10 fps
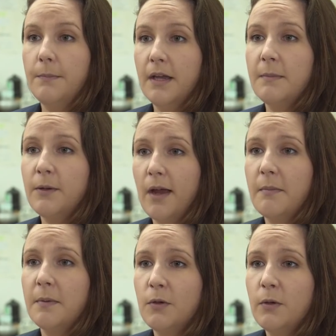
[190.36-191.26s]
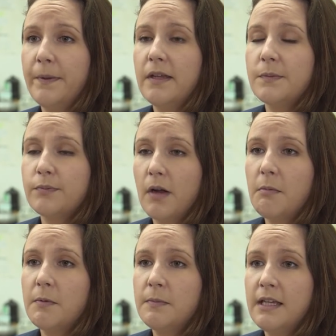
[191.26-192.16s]
Pygmy rabbit poop is
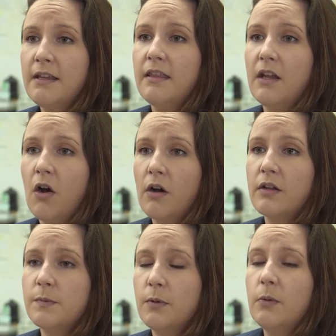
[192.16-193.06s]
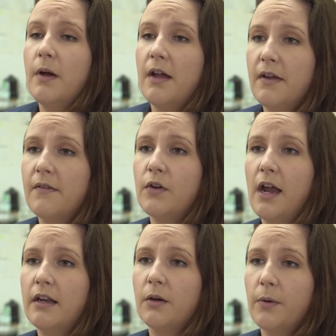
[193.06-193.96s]
probably the hardest poop I've ever
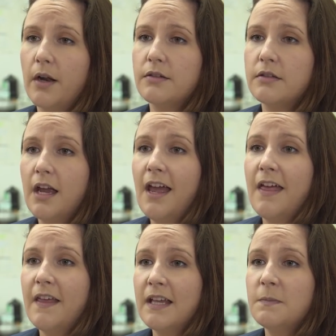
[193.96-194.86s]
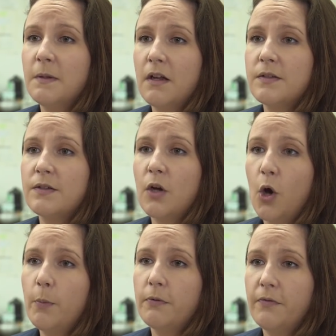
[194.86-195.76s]
had to crush. That's because they're
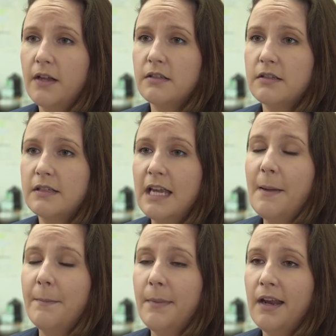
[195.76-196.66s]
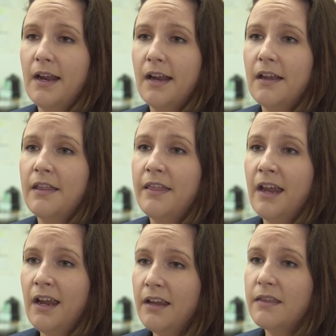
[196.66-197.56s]
coprophages, meaning
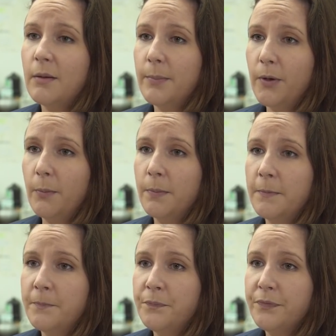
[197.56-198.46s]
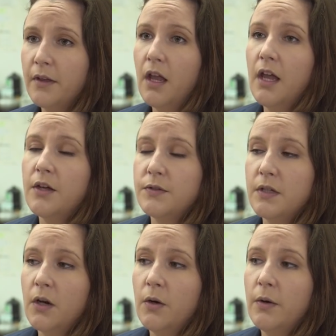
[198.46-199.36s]
they eat their poop.
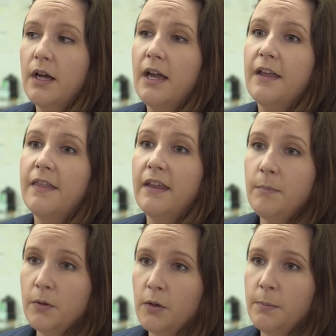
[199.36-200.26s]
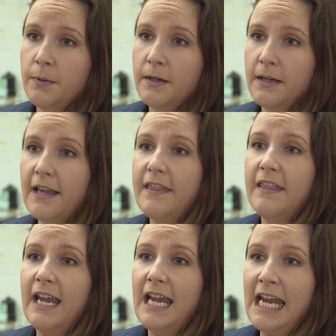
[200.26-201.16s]
So they poop,
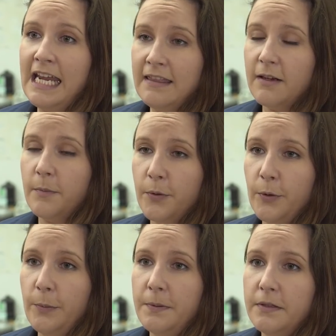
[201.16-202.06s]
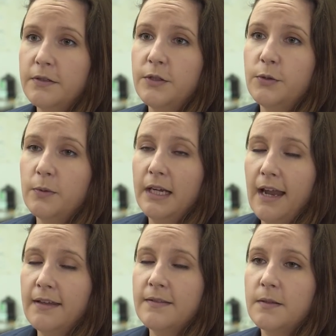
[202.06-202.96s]
they eat their poop, to
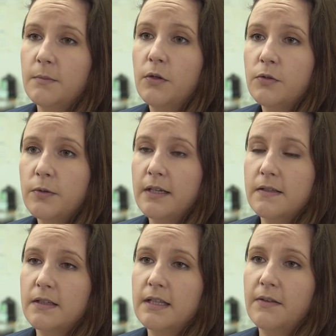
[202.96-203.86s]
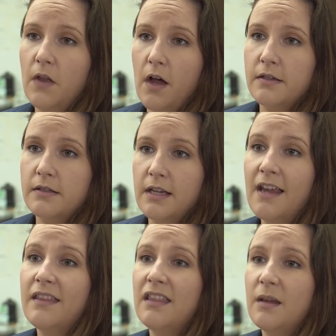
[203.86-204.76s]
regain some nutrients that they've lost,
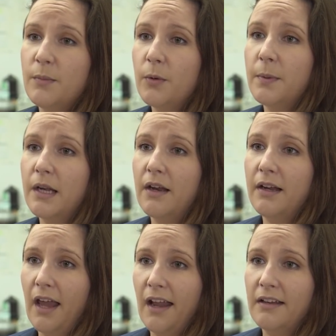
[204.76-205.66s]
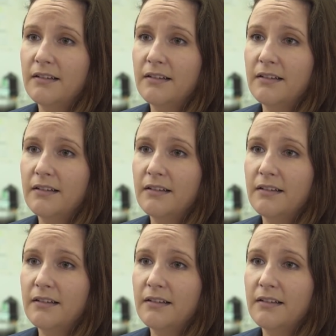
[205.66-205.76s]
and then they poop it out again.